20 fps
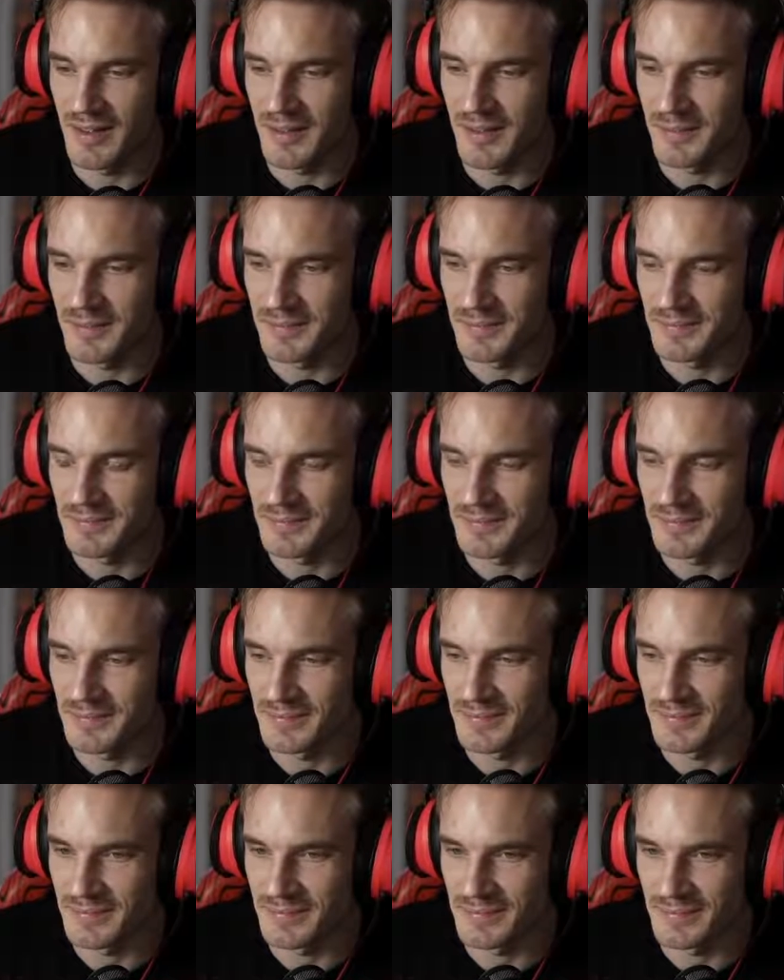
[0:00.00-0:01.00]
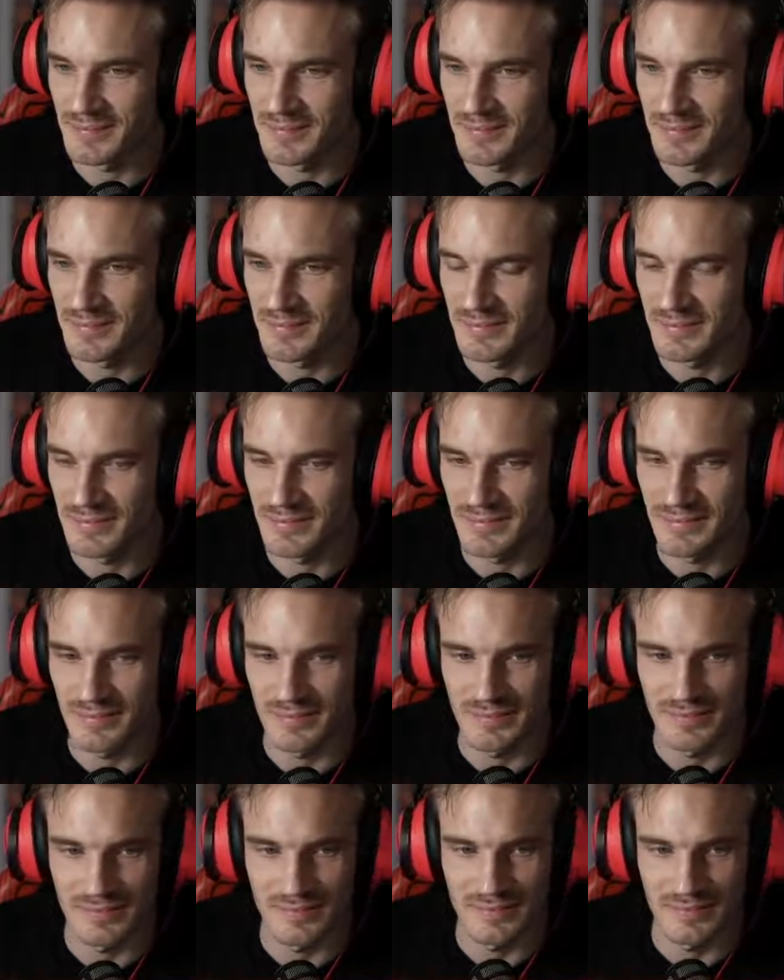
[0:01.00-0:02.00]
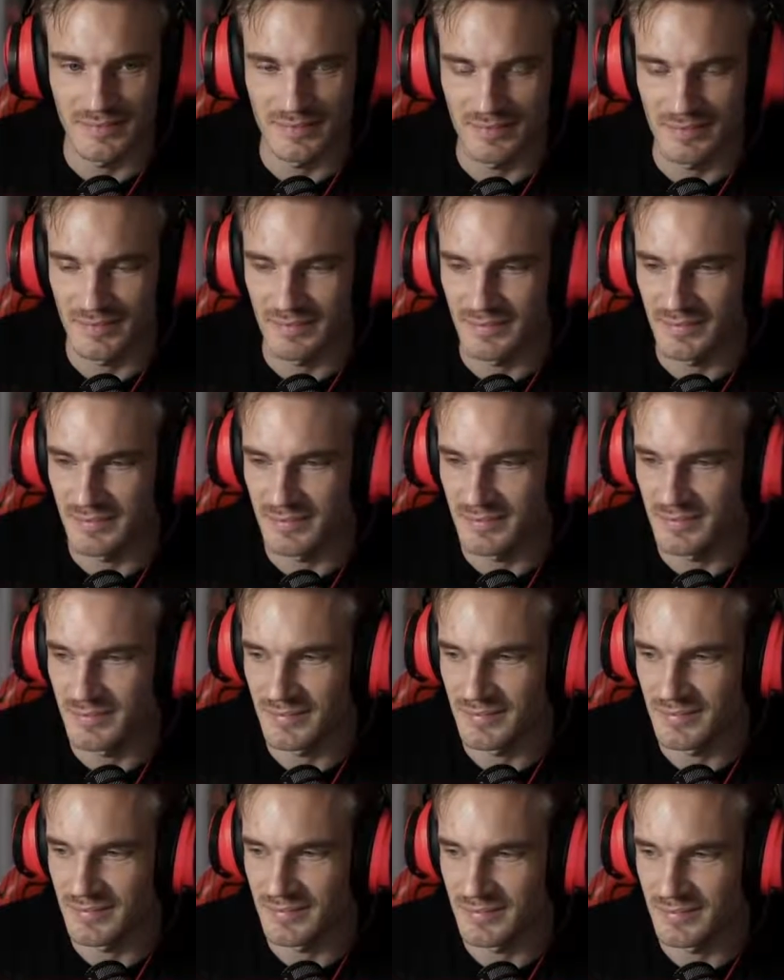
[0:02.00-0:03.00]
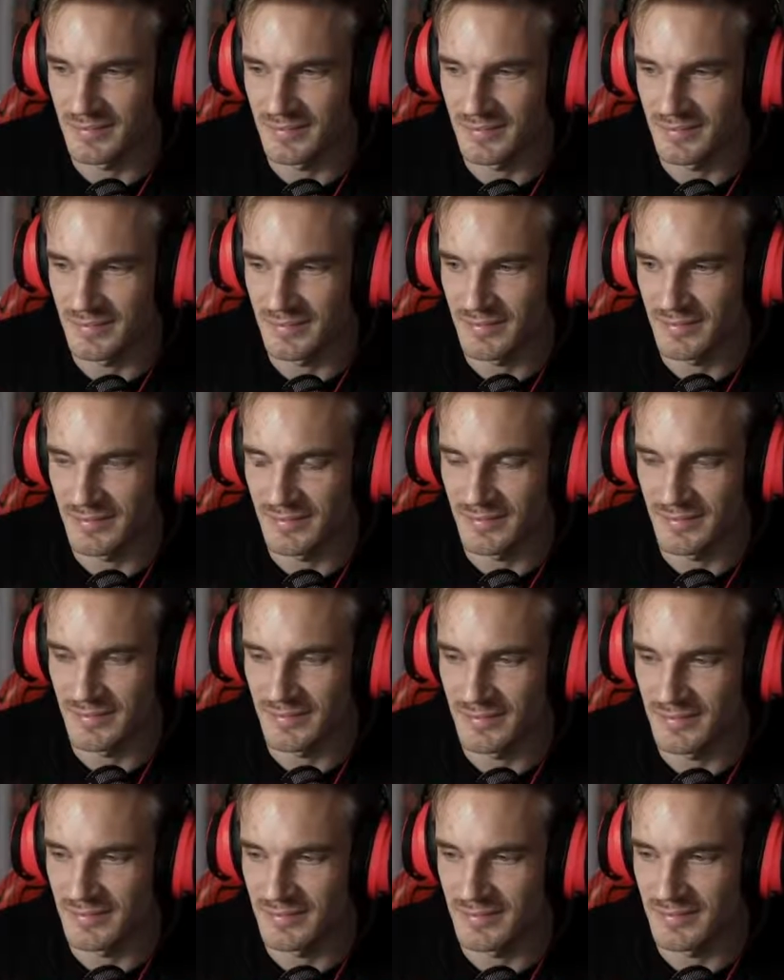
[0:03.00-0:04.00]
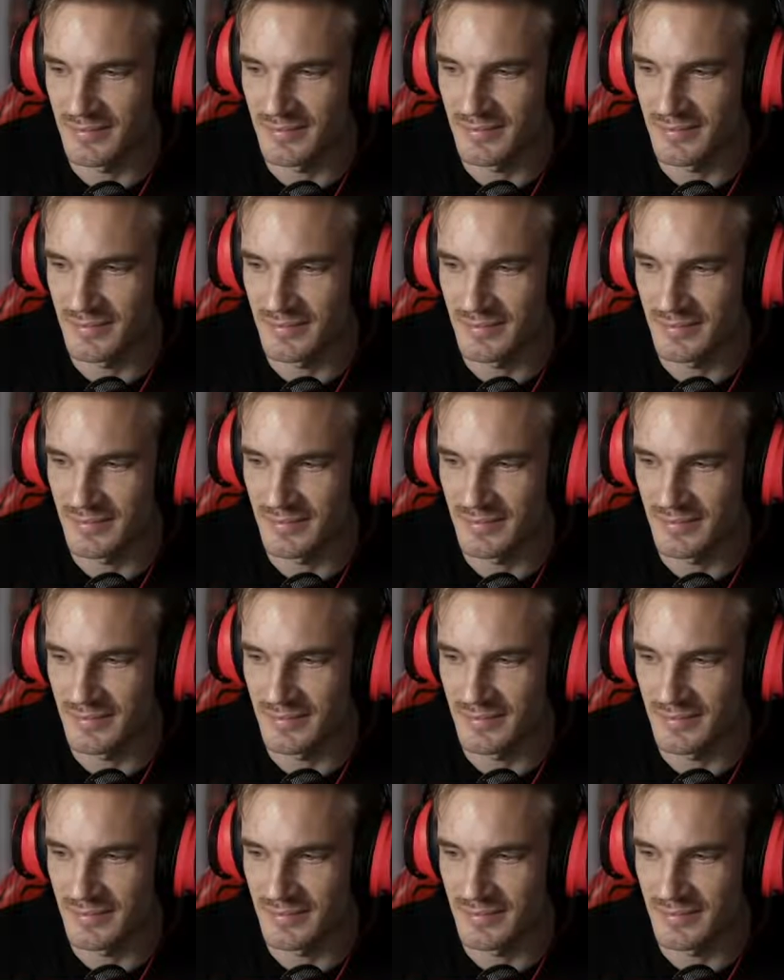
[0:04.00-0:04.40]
This person isn't speaking.